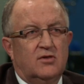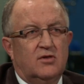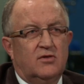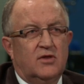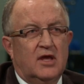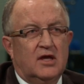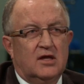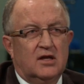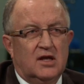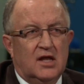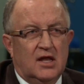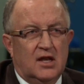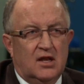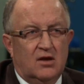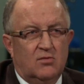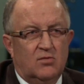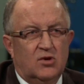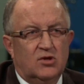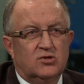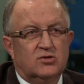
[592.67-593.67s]
that they can get
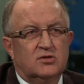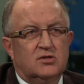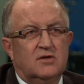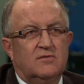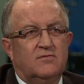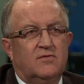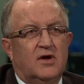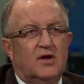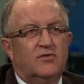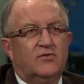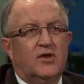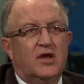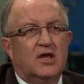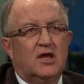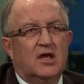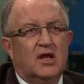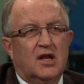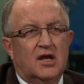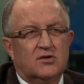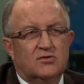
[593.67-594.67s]
emergency funds, they can
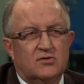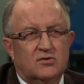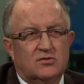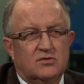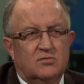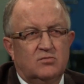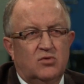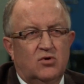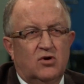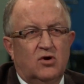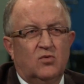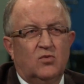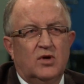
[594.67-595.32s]
get extra support.